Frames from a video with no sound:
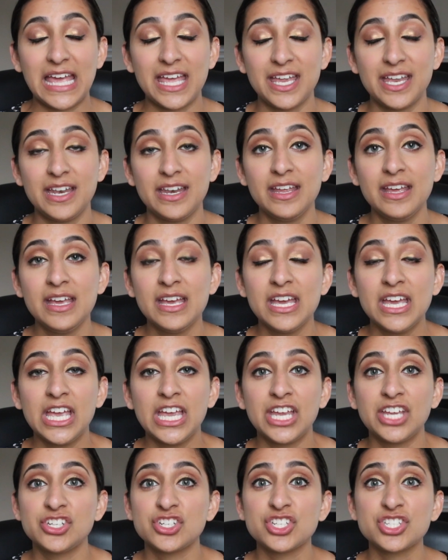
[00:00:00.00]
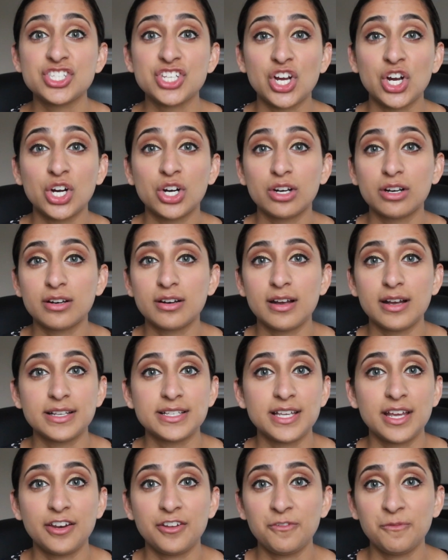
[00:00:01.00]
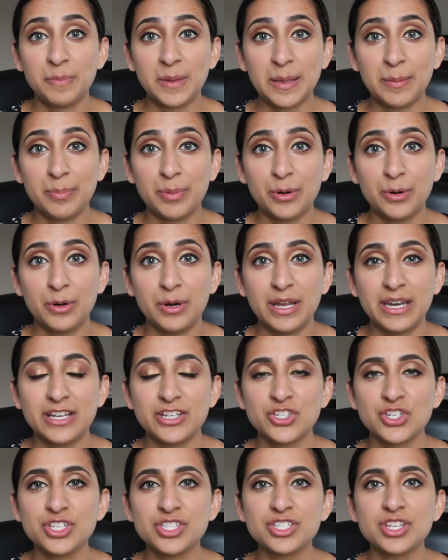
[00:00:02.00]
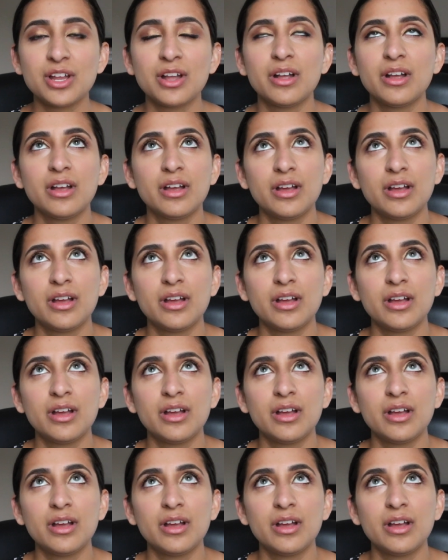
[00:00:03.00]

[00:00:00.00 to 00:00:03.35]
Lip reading: and he just hurt a ton of people. And it just,